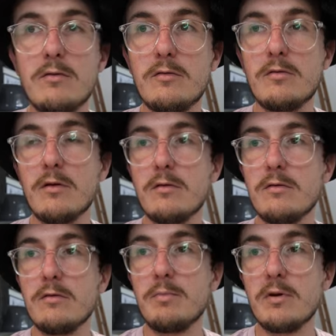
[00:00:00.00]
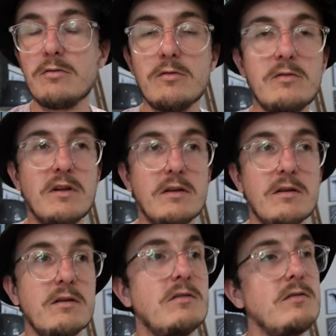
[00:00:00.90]
So the person who sent
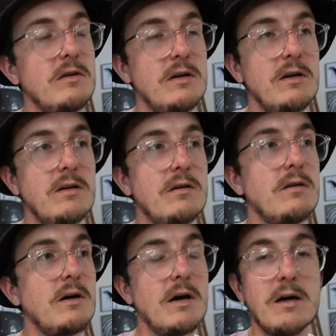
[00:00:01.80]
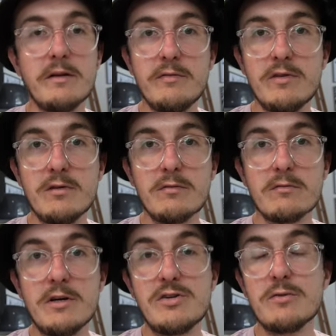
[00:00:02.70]
this in lives in
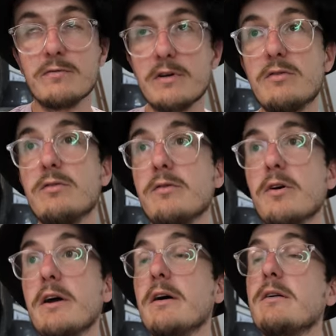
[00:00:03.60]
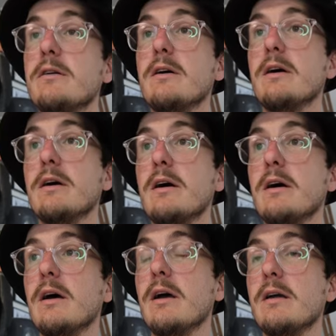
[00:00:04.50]
regional Victoria
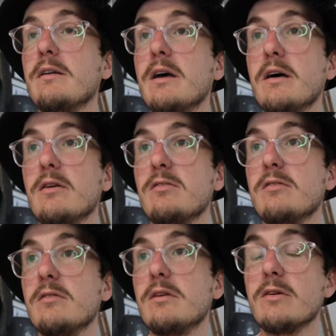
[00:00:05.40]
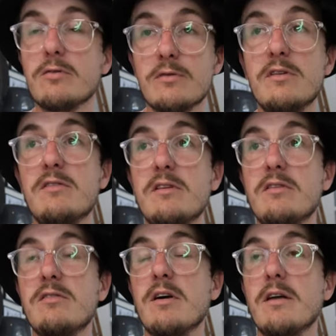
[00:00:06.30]
and has an autistic
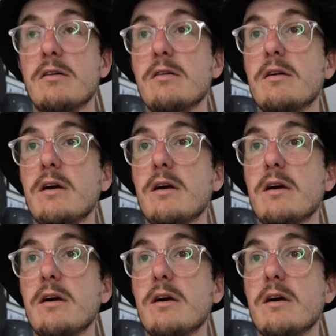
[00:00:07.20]
son